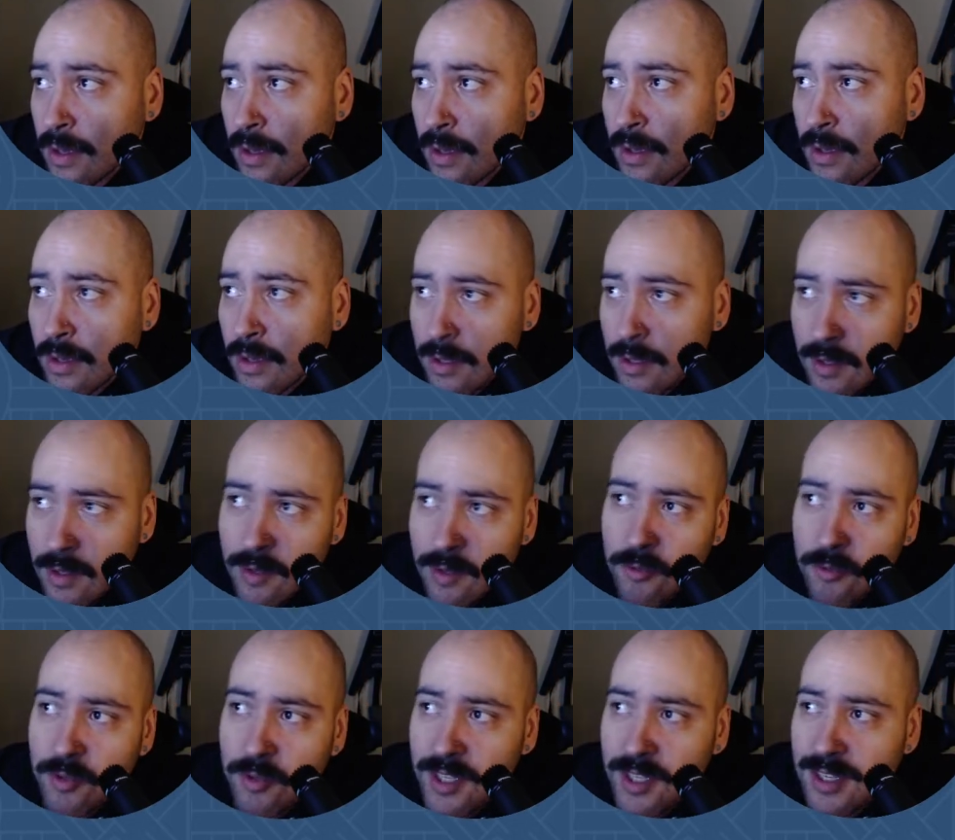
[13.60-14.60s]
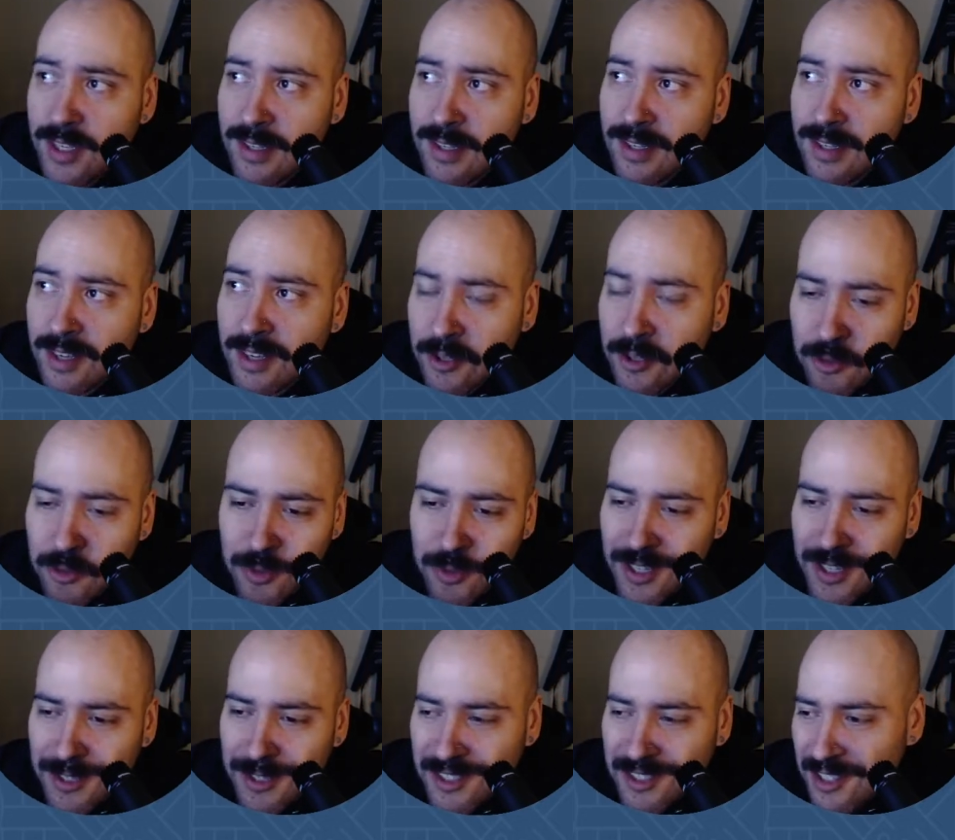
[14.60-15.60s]
You need a Kubernetes
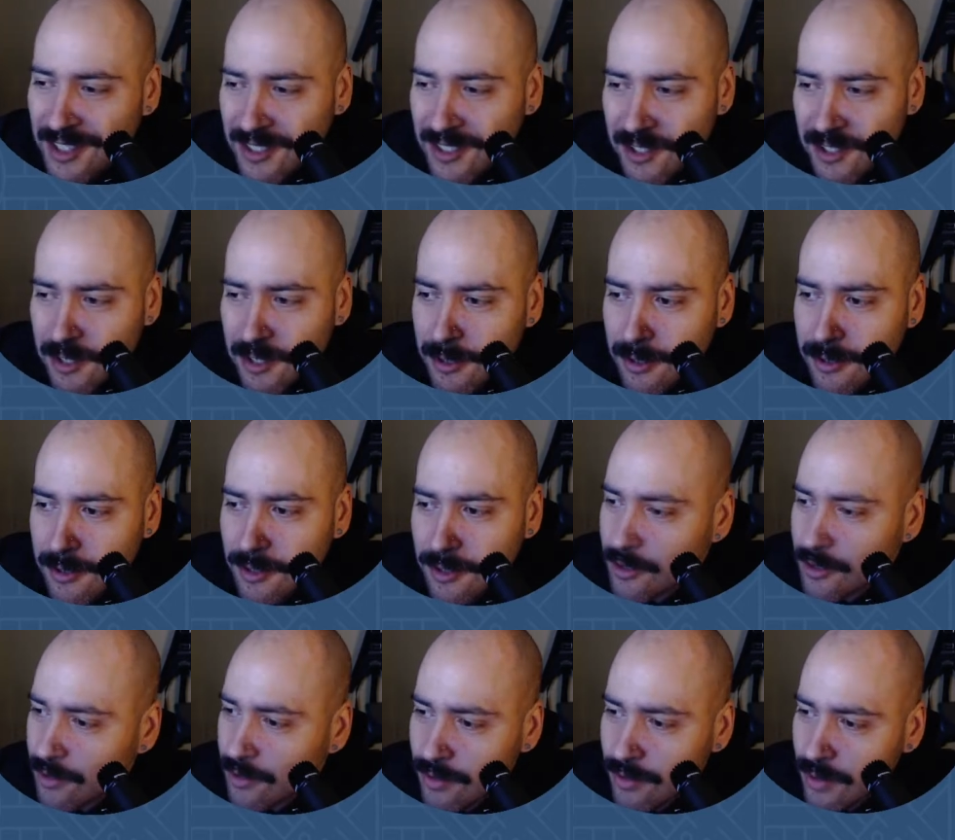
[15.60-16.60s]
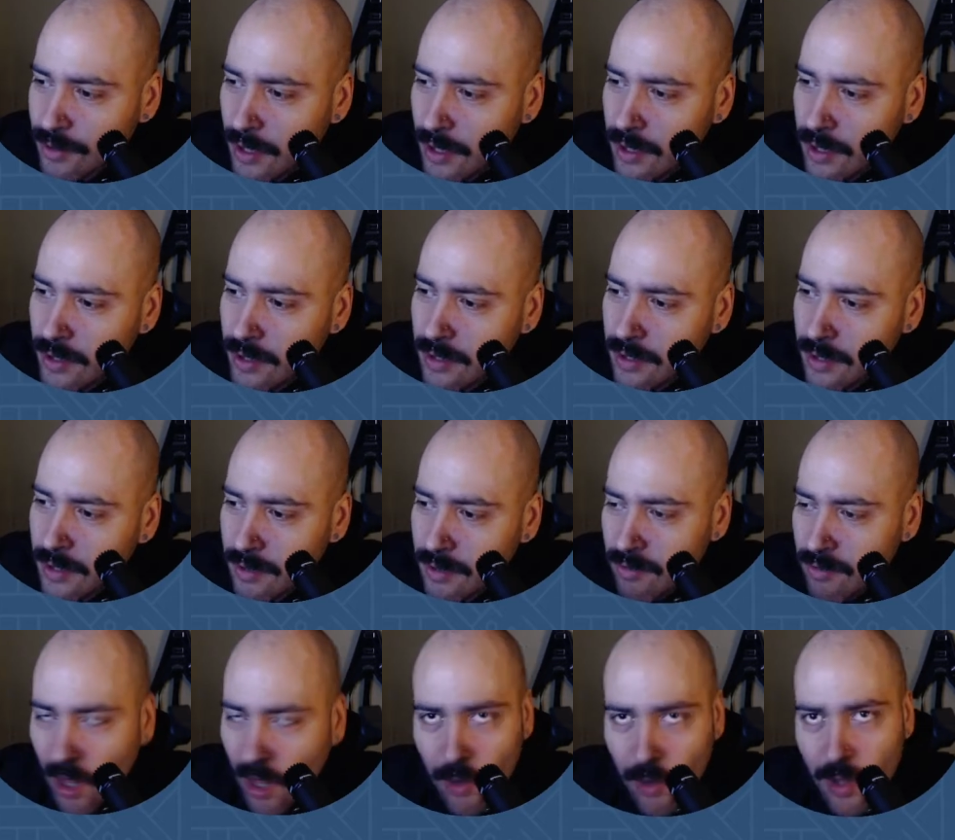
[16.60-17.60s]
cluster to follow
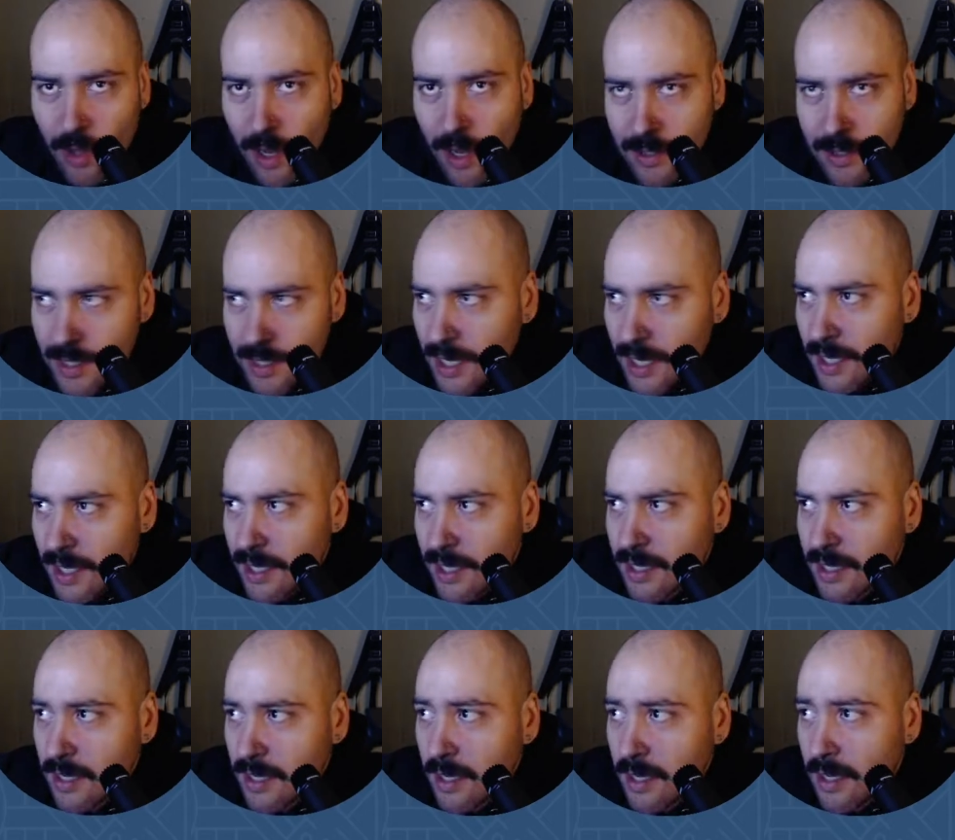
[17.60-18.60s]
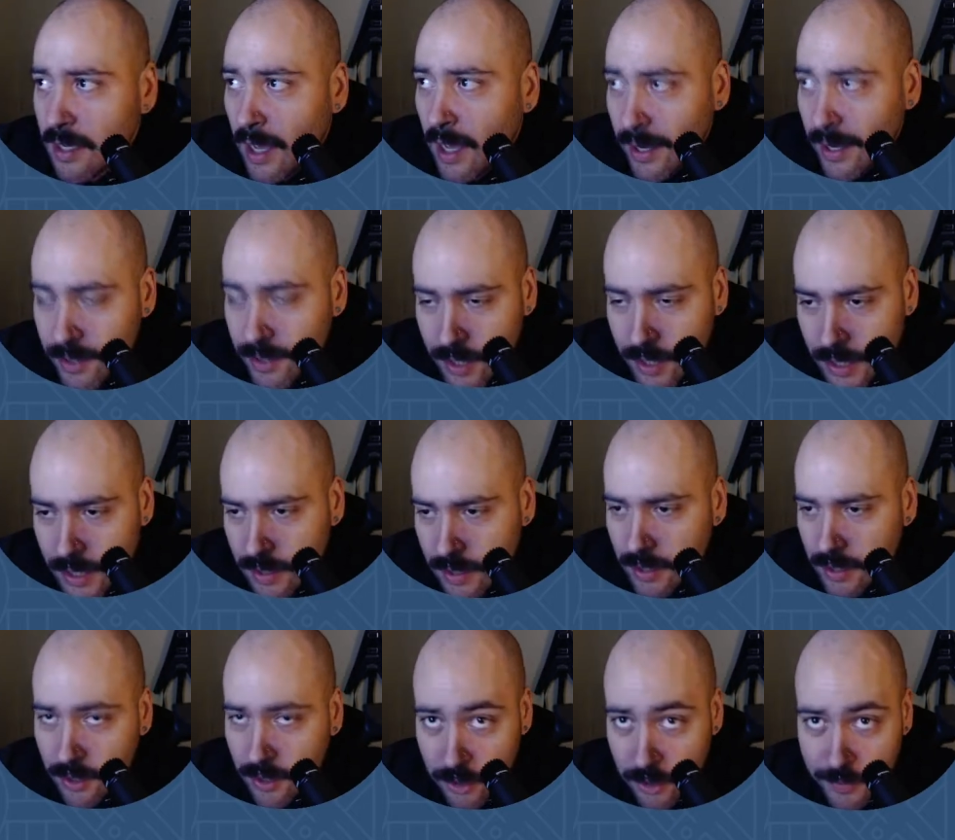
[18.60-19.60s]
along today, and you need the
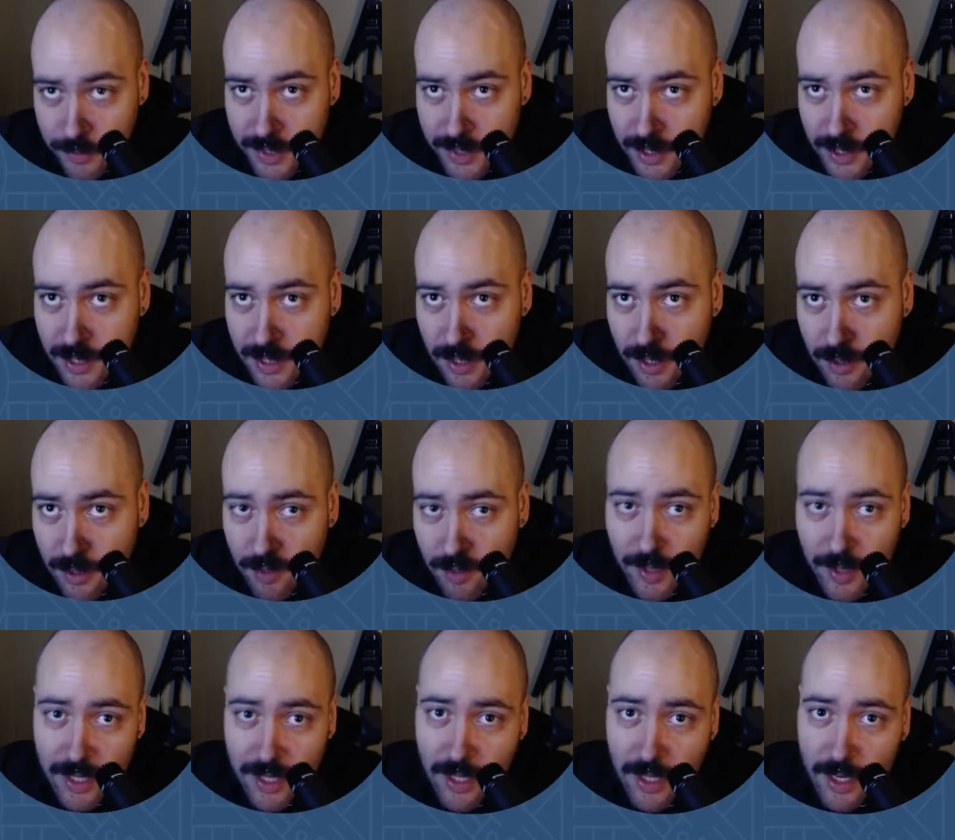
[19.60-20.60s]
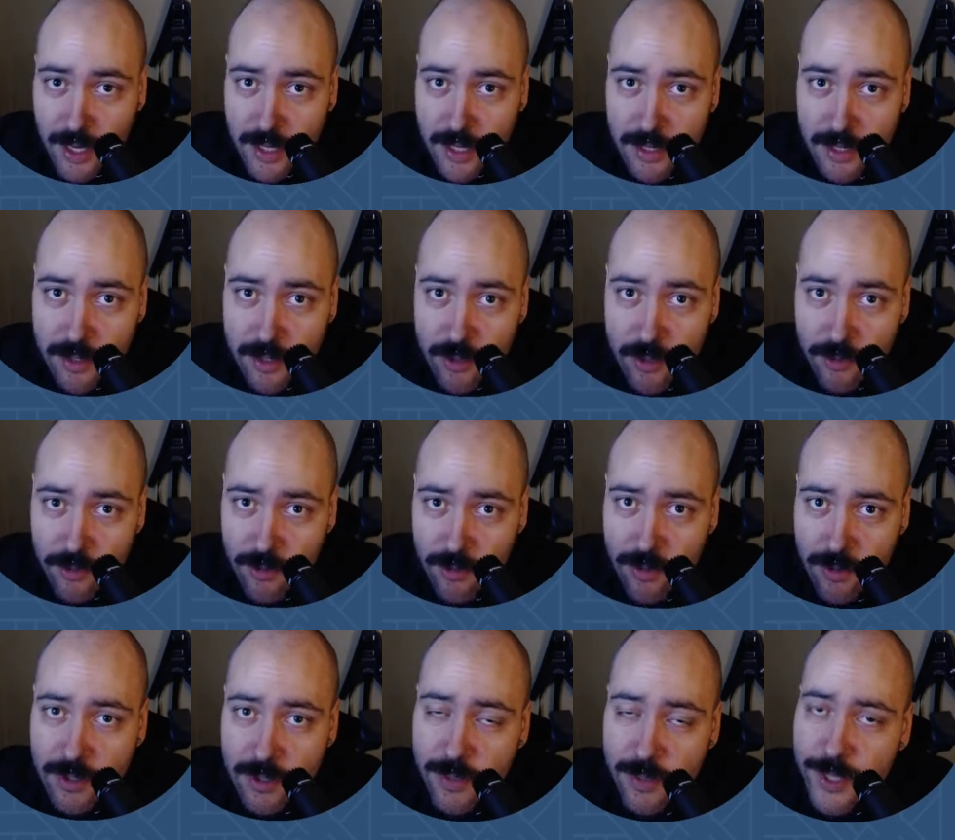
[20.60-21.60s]
kubectl command line tool to
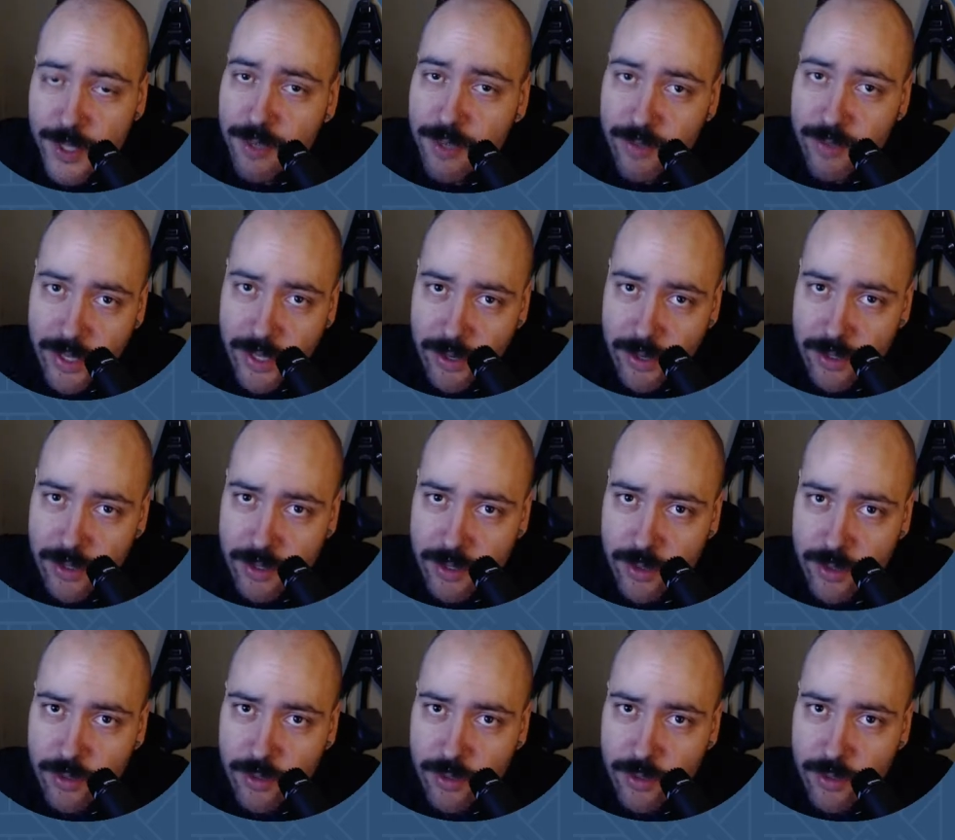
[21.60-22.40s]
be configured to